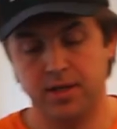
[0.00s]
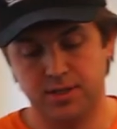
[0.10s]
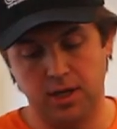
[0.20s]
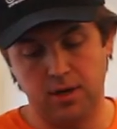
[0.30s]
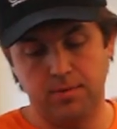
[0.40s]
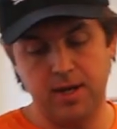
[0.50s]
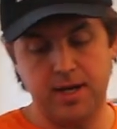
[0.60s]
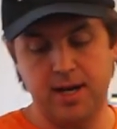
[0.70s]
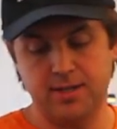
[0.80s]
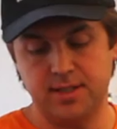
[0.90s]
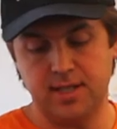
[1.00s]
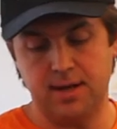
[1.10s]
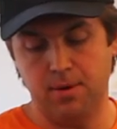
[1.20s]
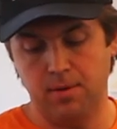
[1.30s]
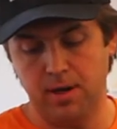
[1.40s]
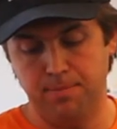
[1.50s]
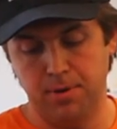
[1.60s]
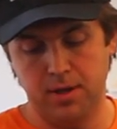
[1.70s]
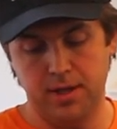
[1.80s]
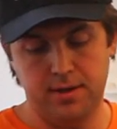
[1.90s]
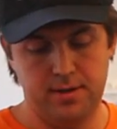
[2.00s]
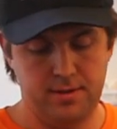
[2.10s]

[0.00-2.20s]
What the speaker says: So right now is the time I want to pull it.